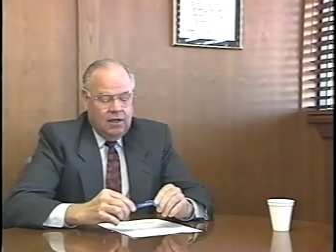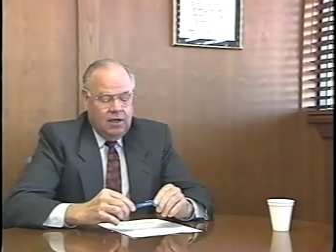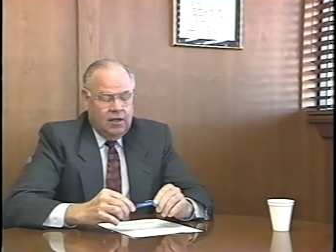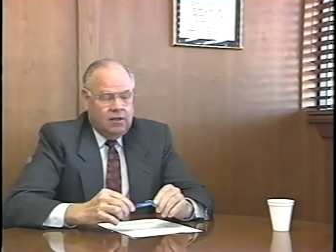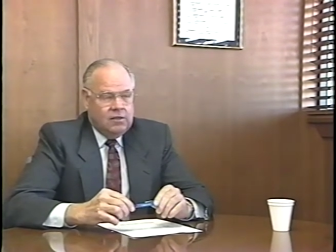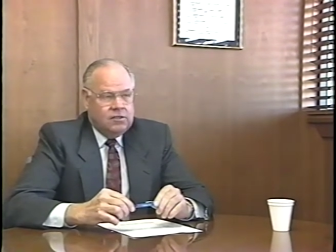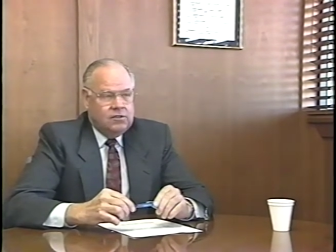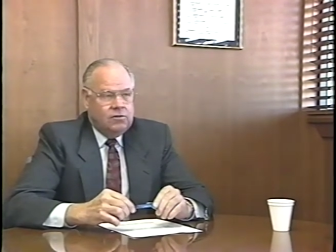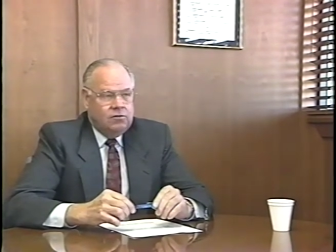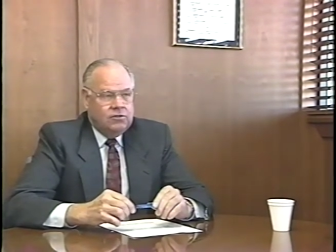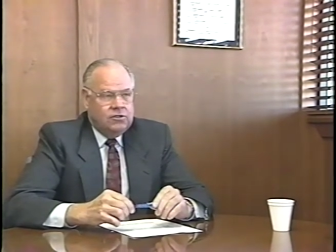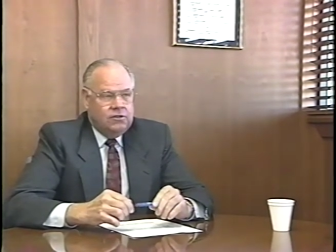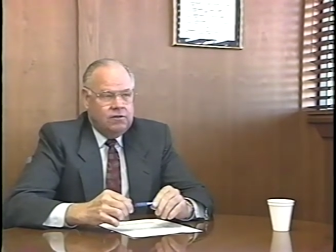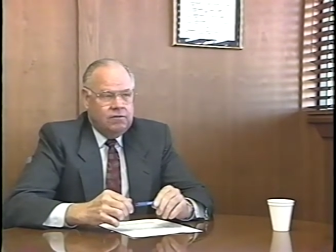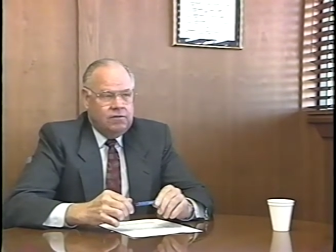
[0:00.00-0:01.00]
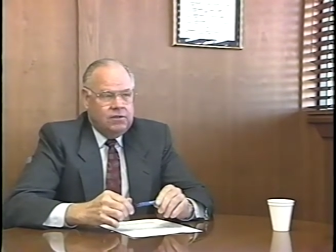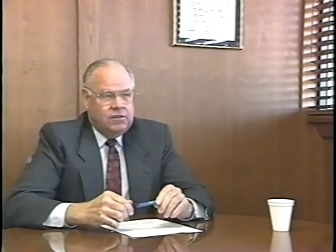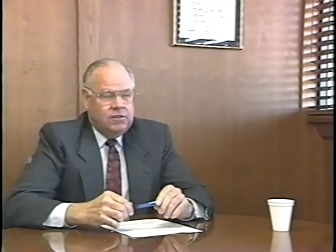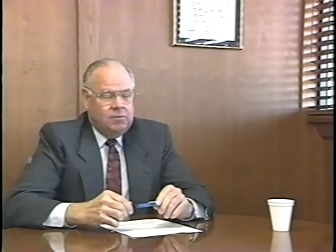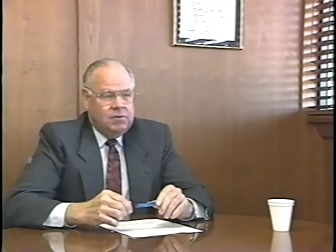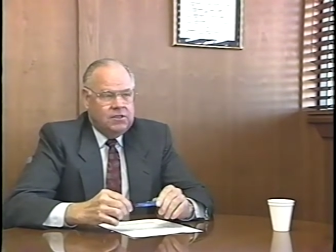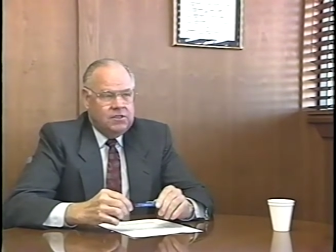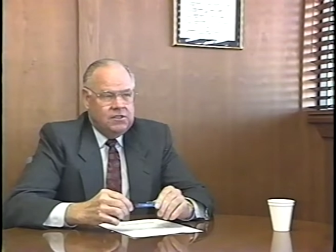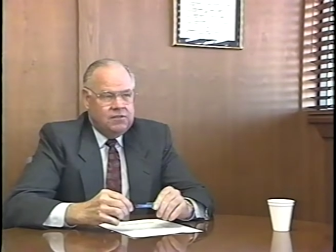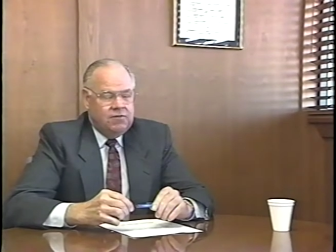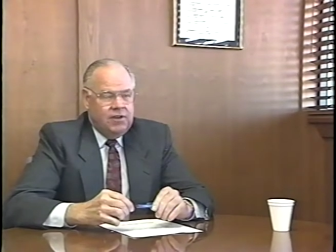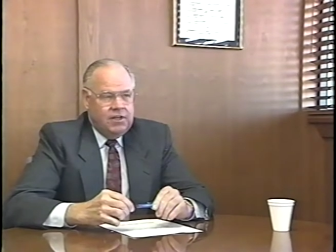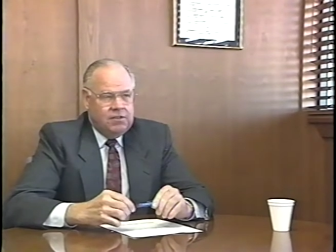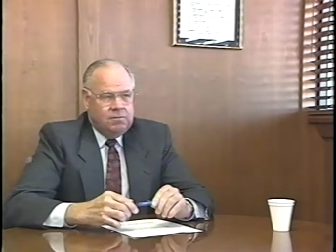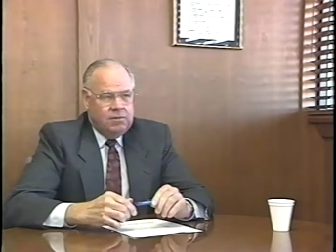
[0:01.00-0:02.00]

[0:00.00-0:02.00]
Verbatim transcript: I also served as a business vice